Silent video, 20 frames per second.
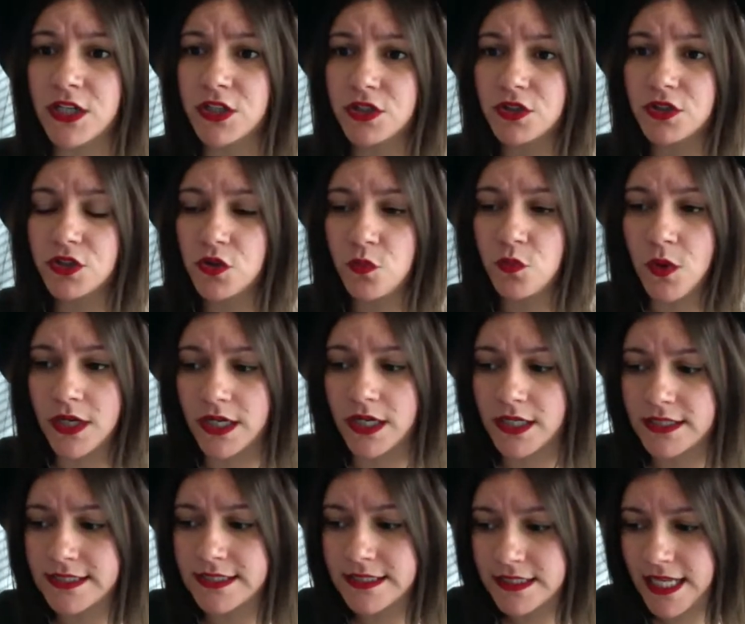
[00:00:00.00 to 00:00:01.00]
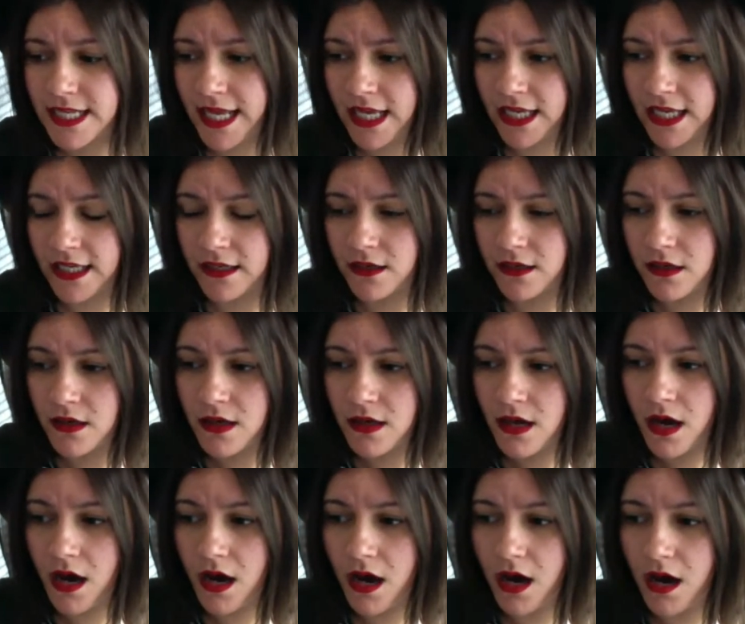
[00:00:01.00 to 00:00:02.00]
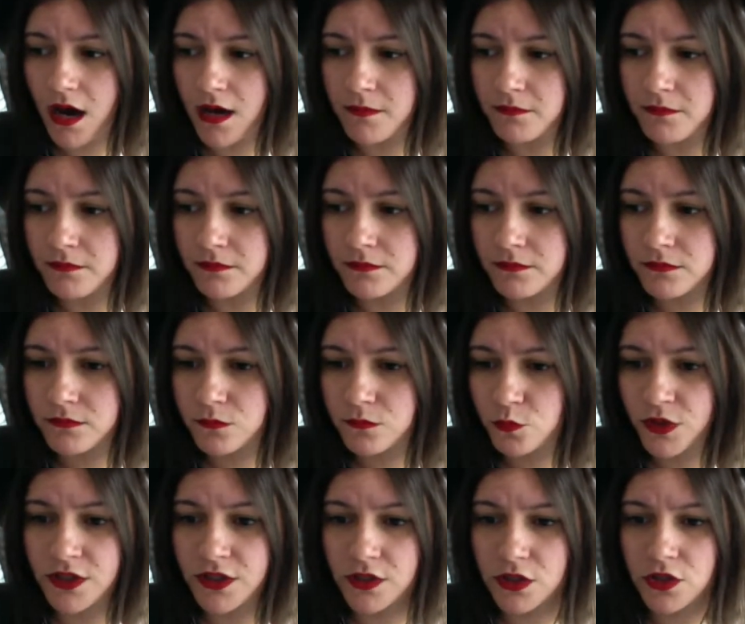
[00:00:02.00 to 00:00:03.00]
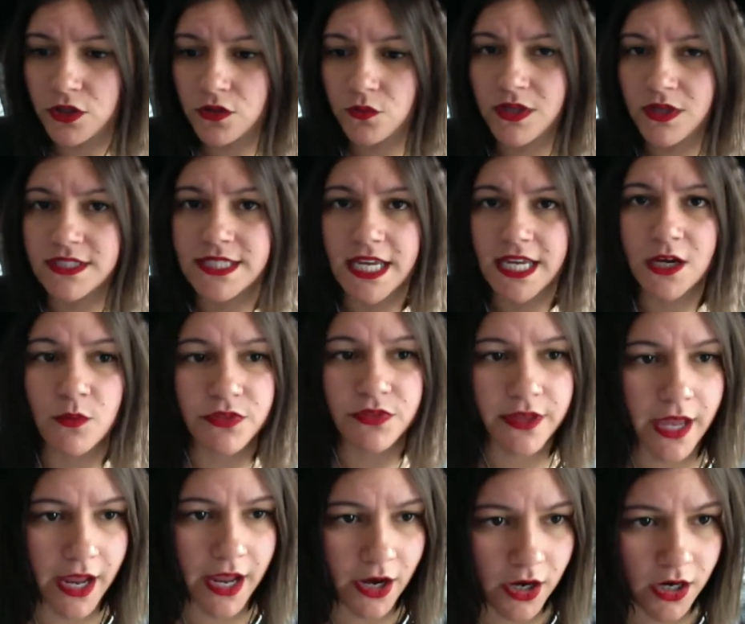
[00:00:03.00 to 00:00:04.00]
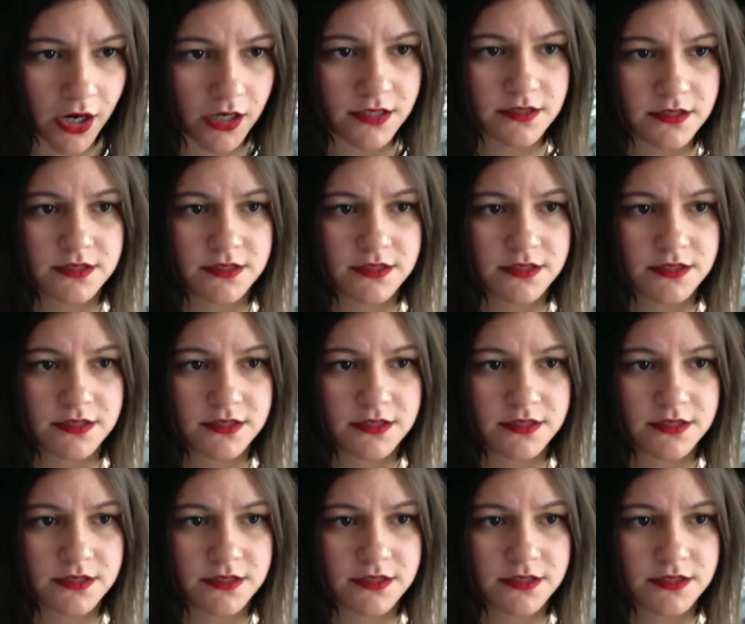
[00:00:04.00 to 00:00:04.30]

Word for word: you want to take um what you want to take it with care,